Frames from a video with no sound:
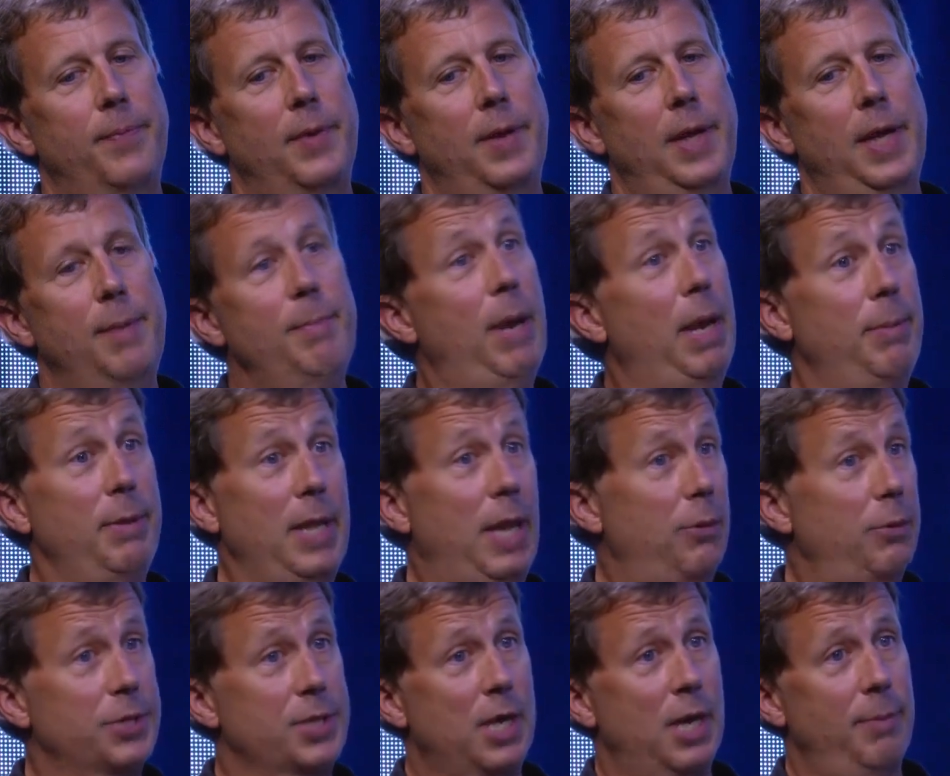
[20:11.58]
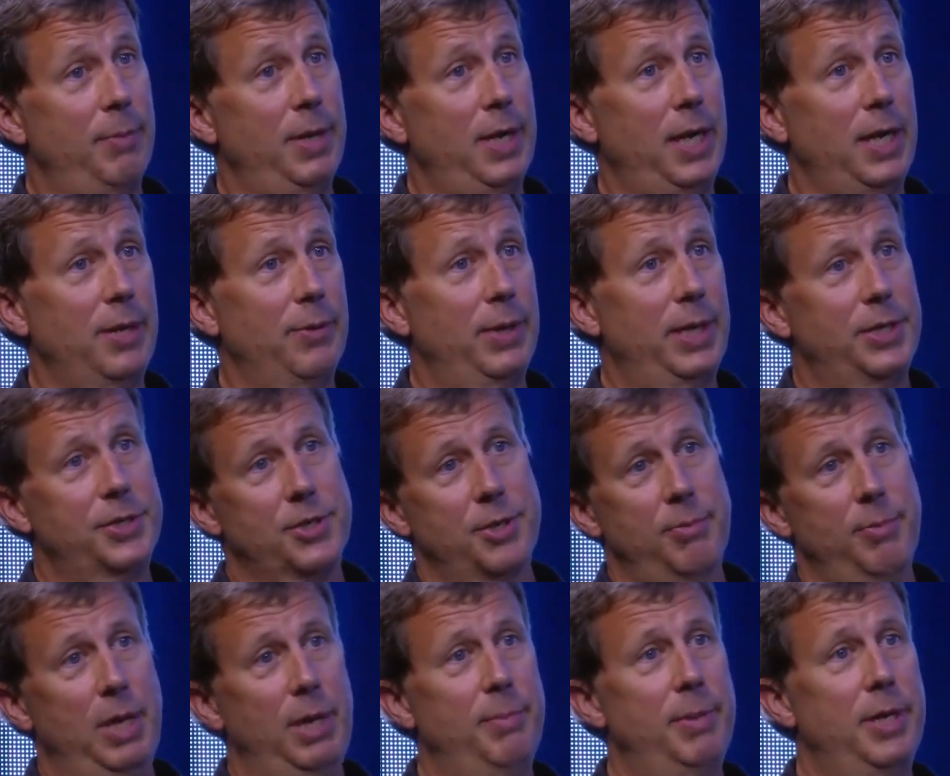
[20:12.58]
And maybe that was coming anyway, so
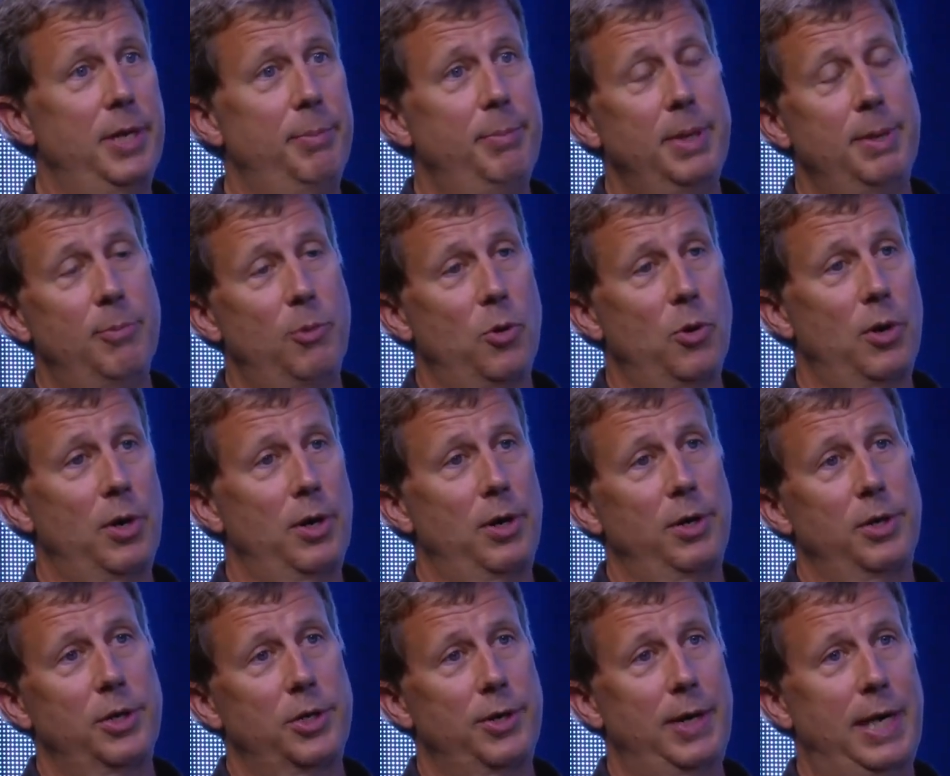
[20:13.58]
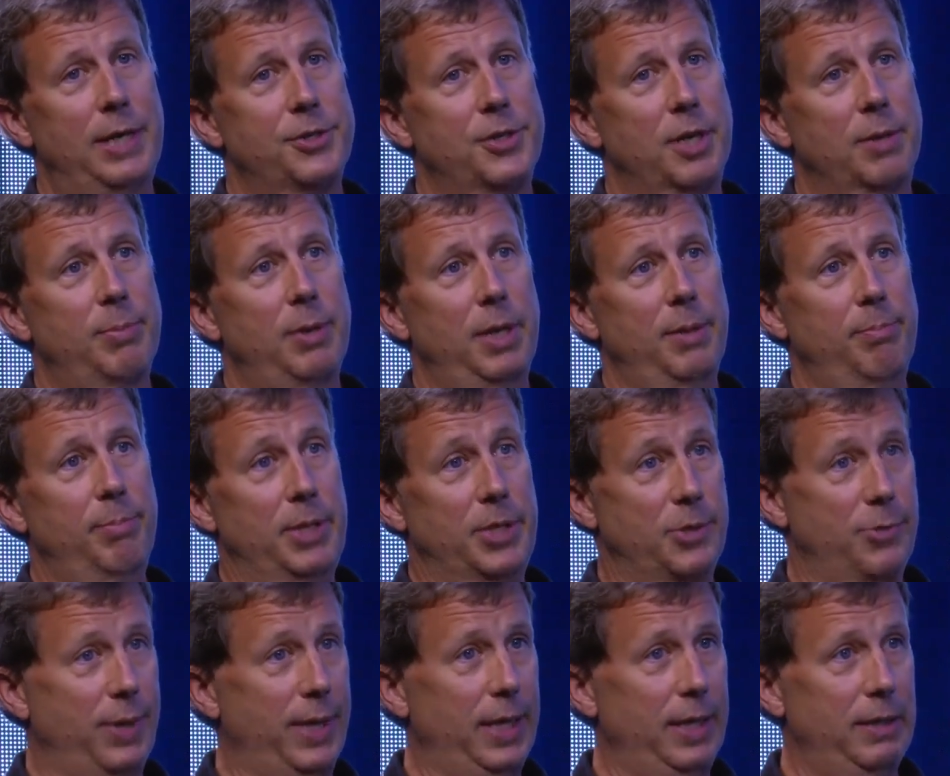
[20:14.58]
maybe it'll be more drastic. But
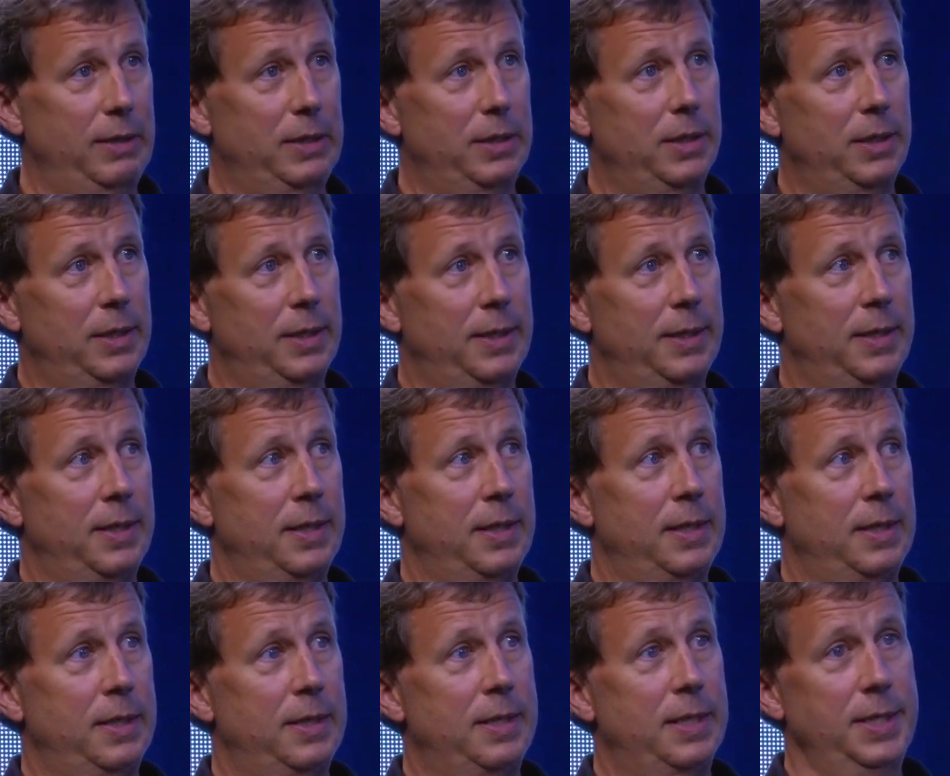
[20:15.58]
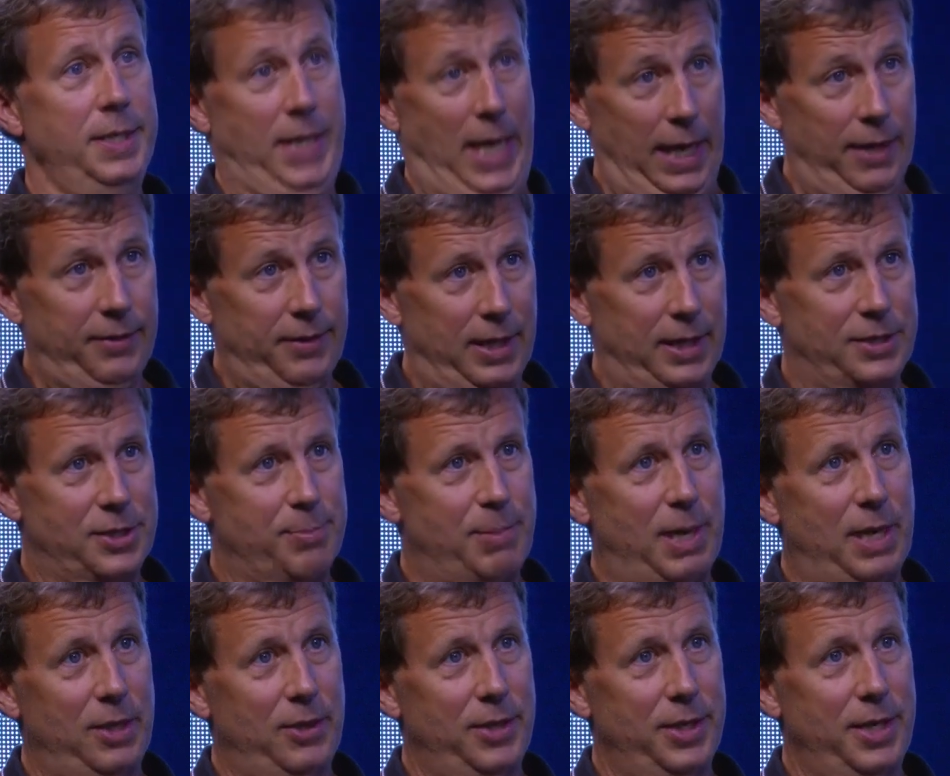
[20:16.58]
between the debt that's
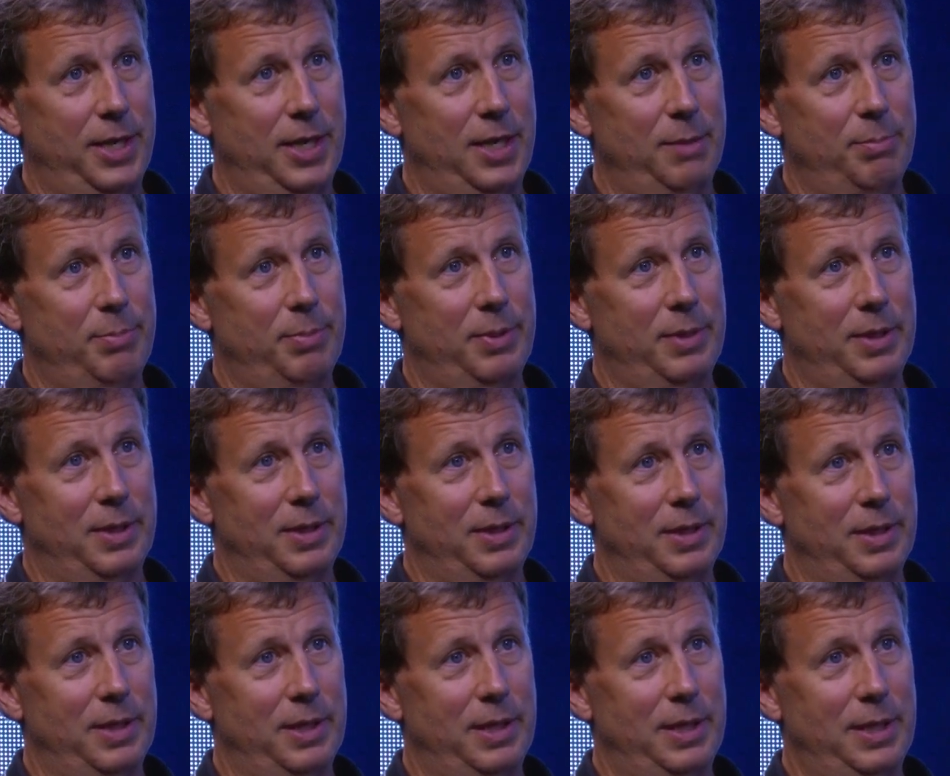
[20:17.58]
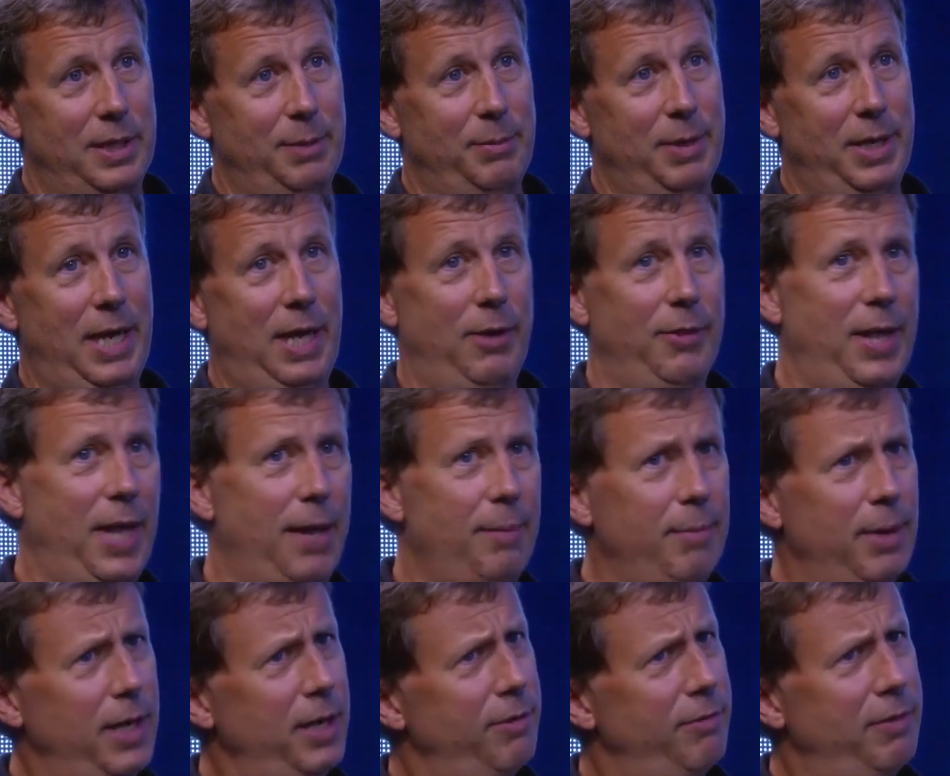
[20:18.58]
piling up and how that
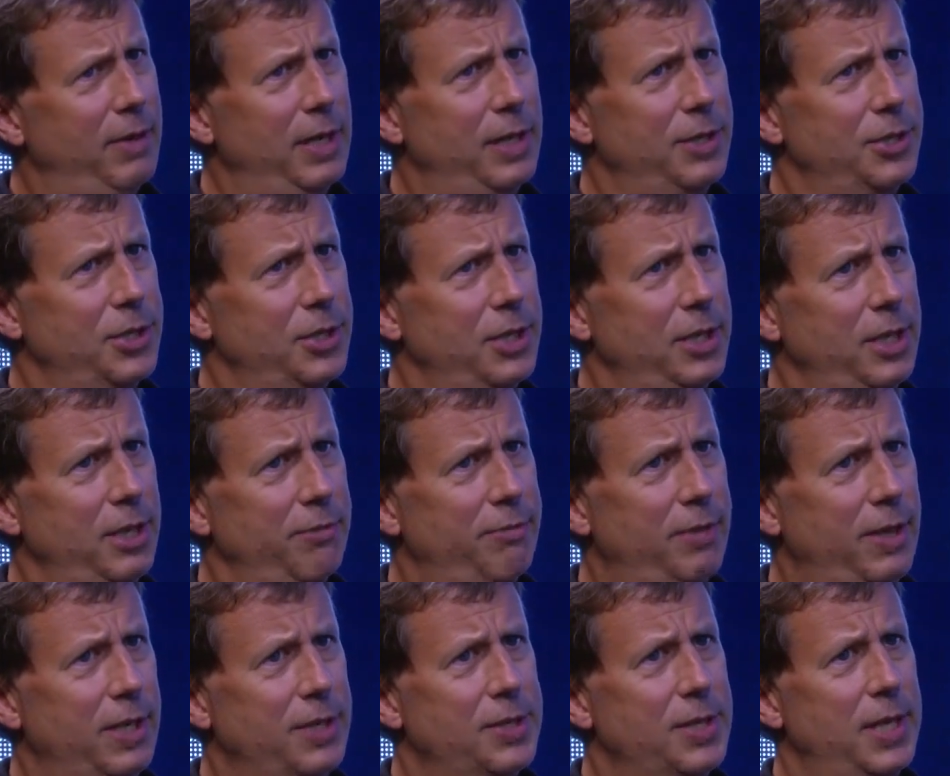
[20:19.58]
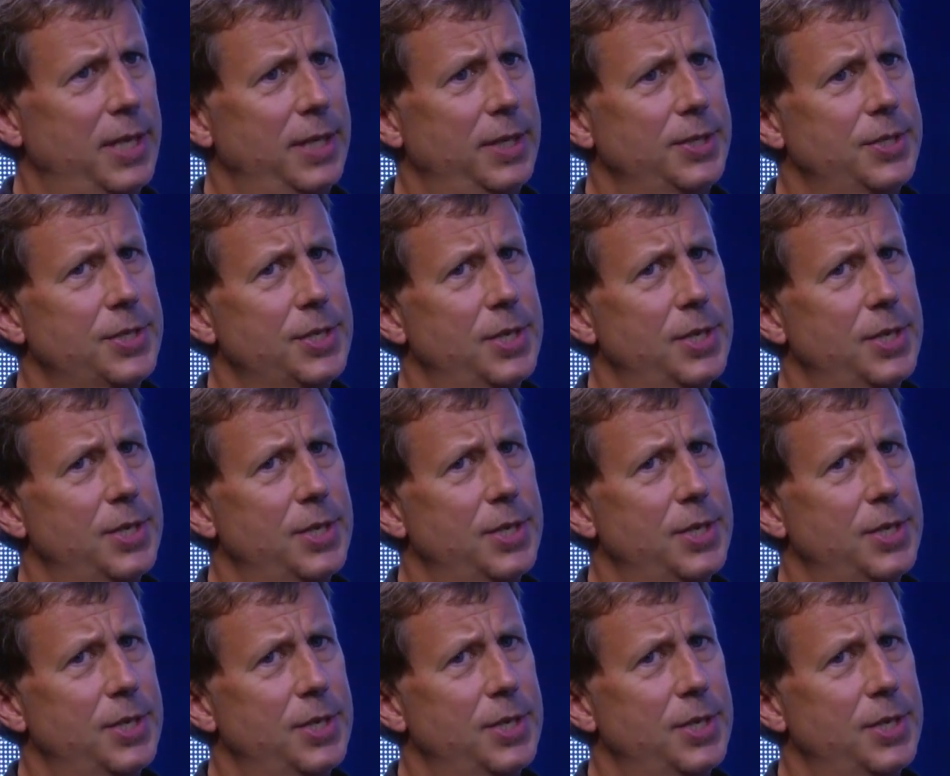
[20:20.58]
might eventually affect things,